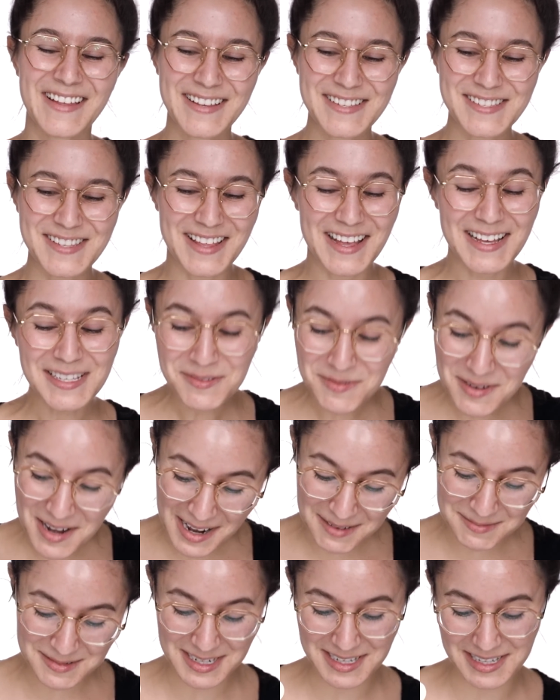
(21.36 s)
so that's what
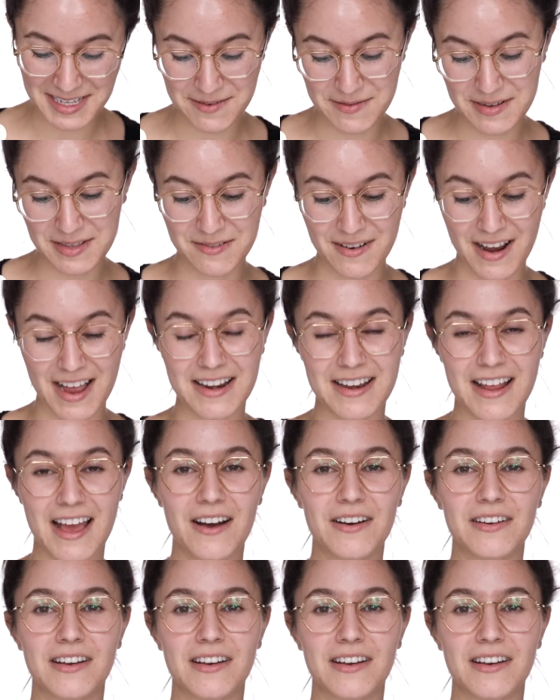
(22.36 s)
I'm dealing with right now.